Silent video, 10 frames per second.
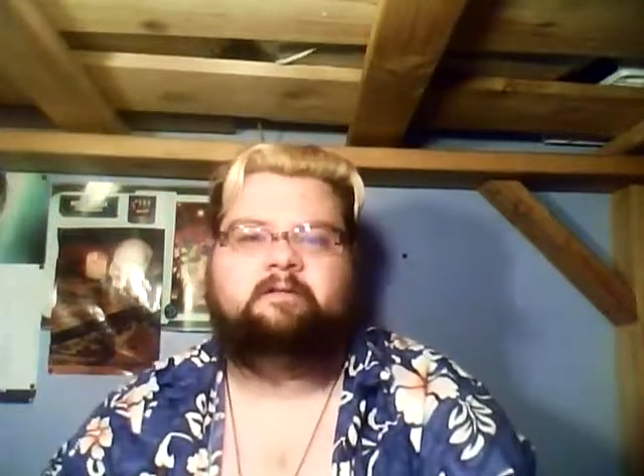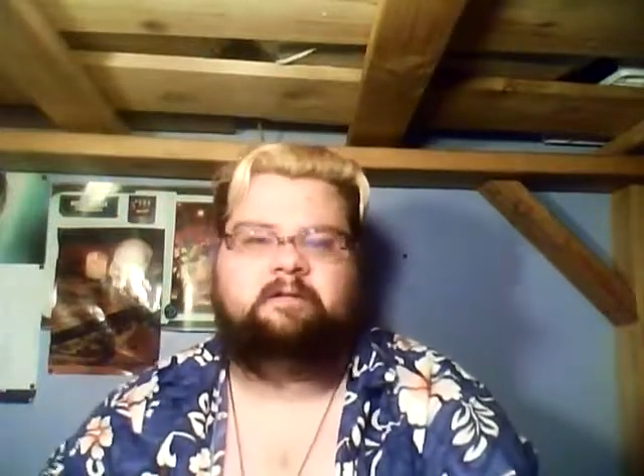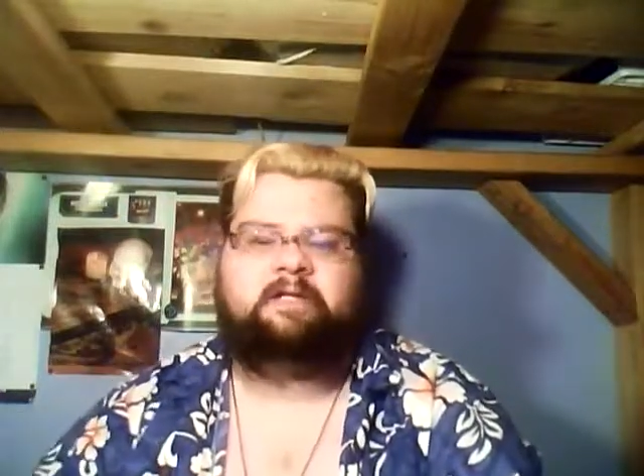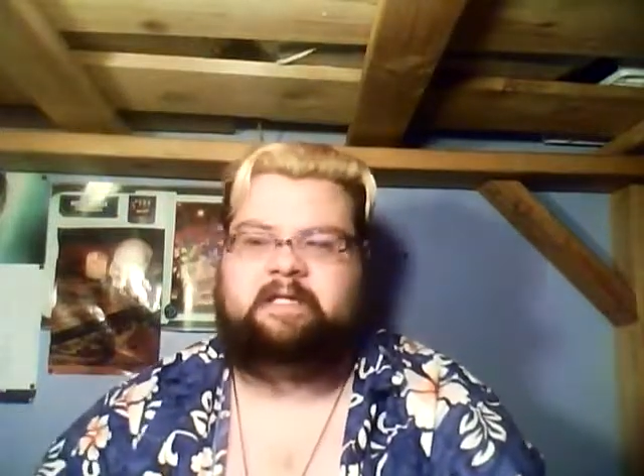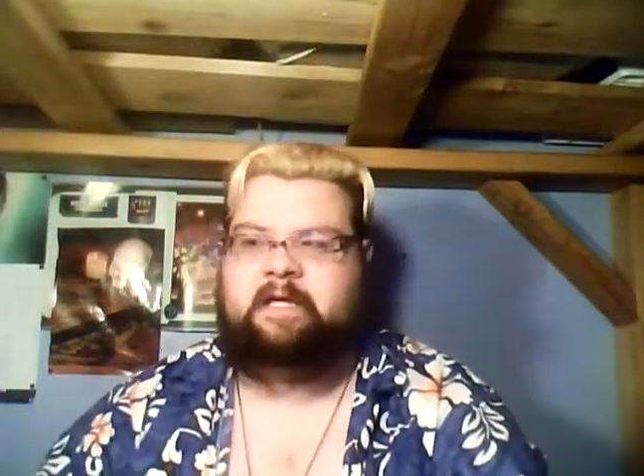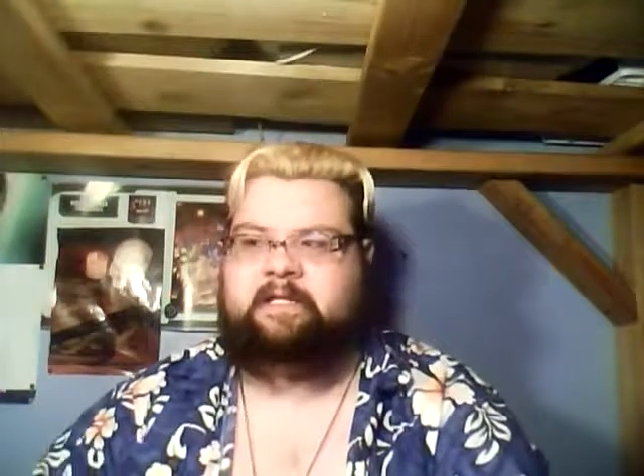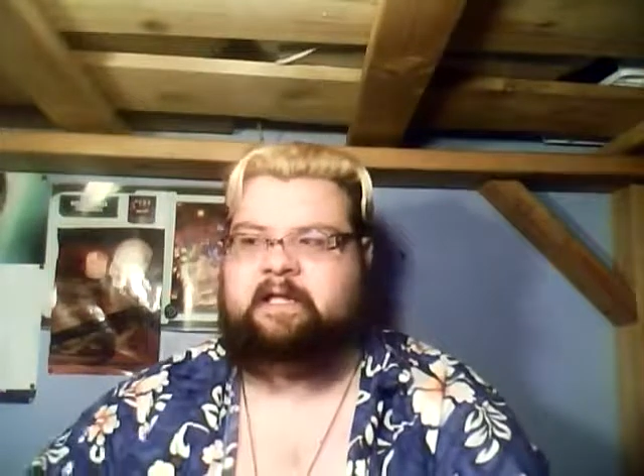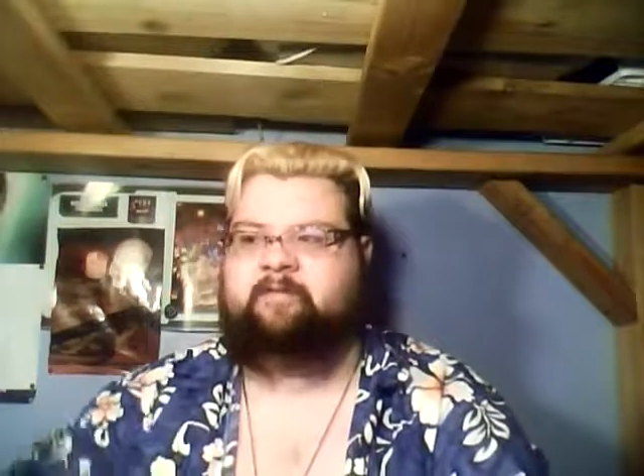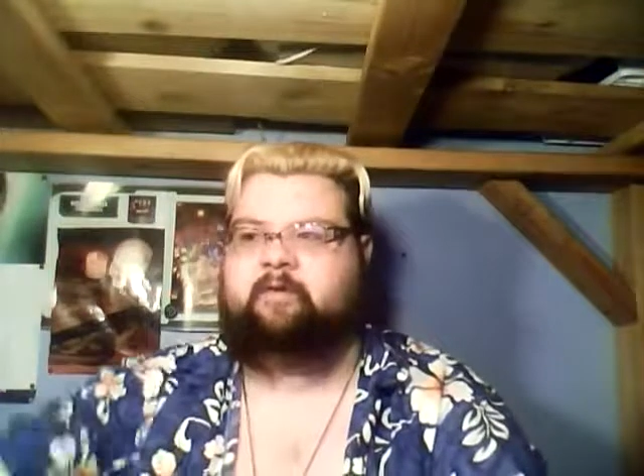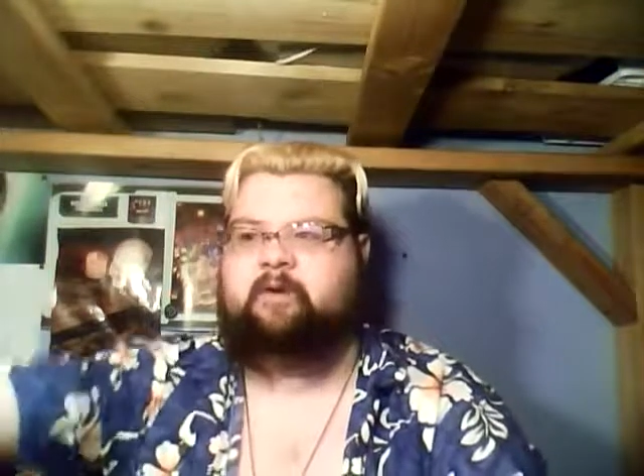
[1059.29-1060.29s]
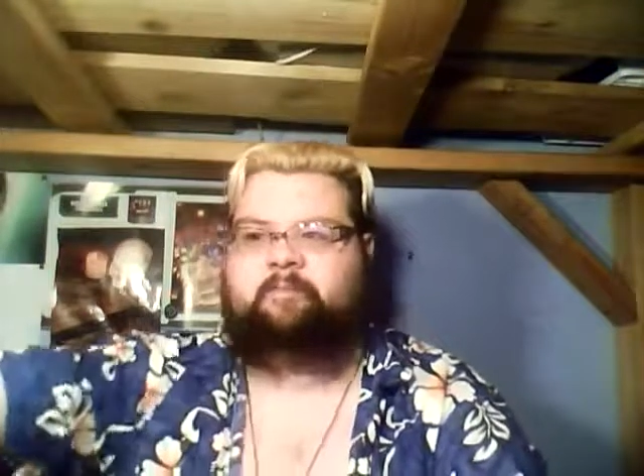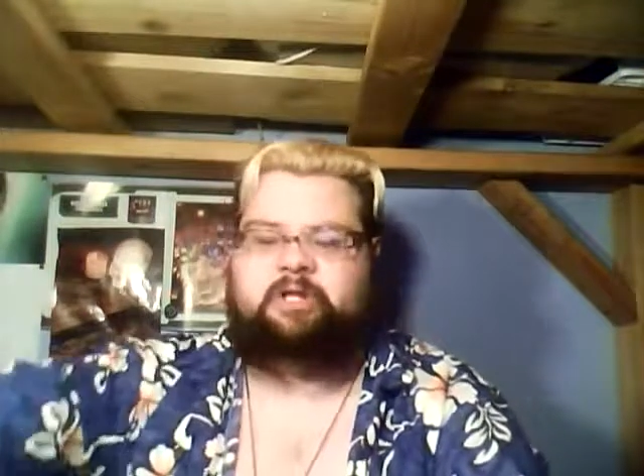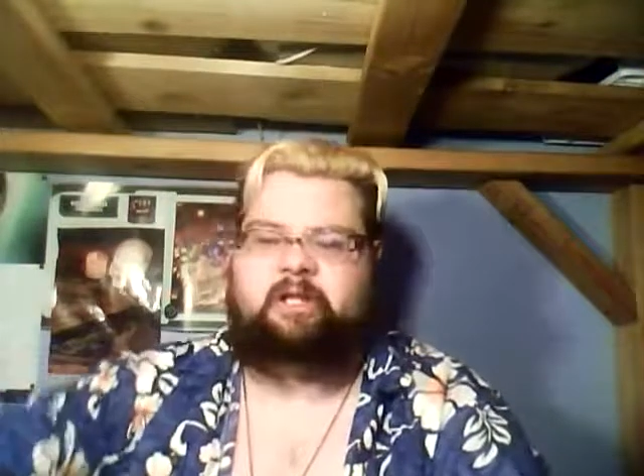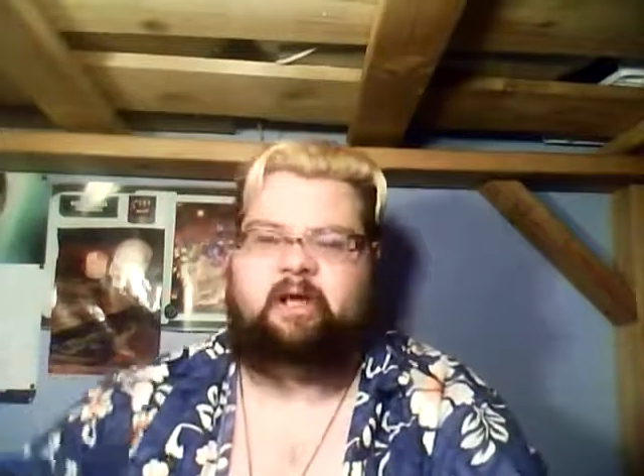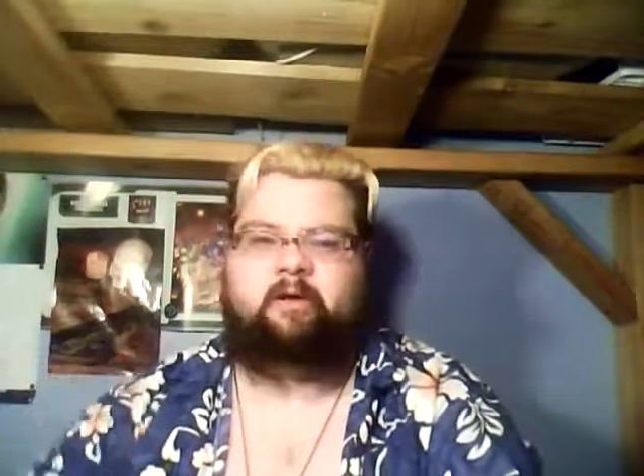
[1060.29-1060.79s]
And it's like, leave the cripple
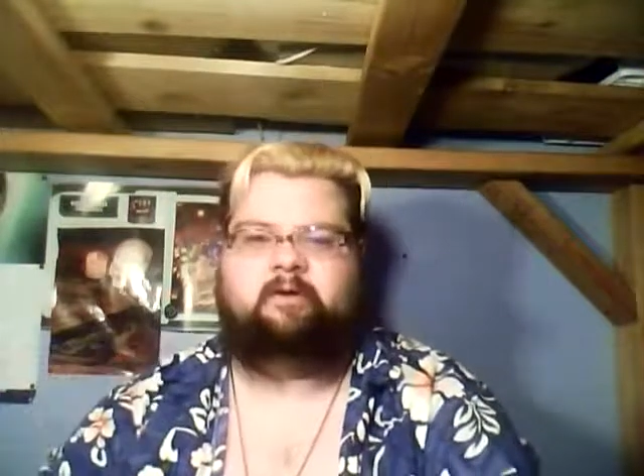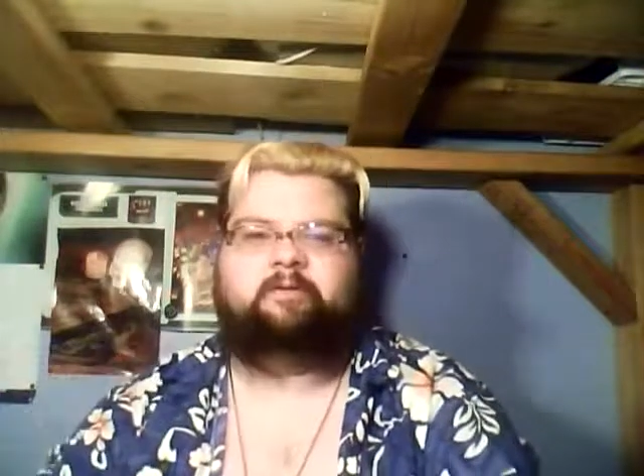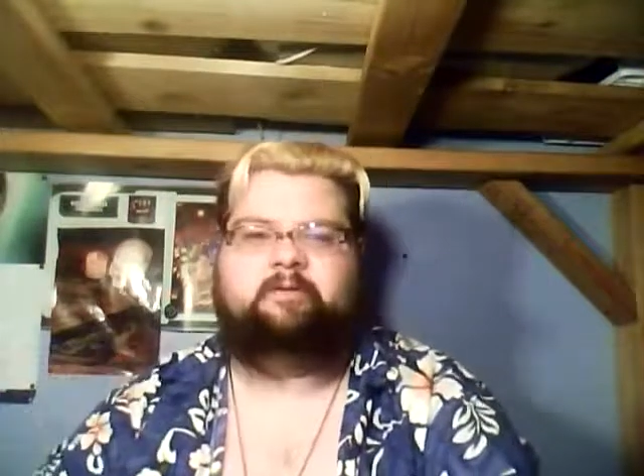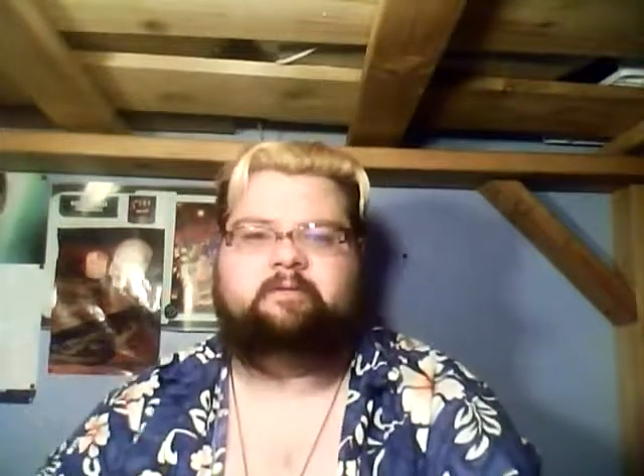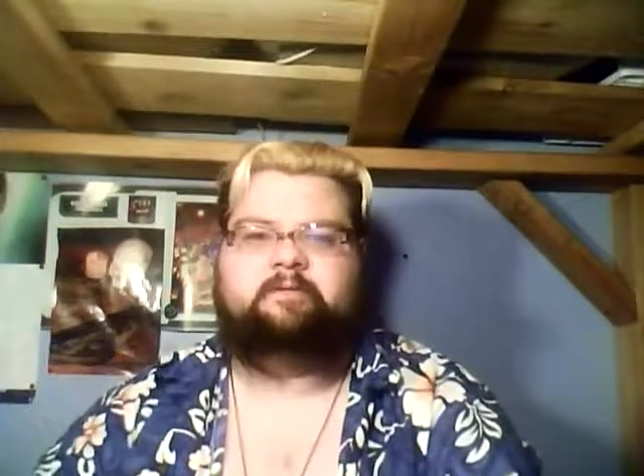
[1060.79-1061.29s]
alone.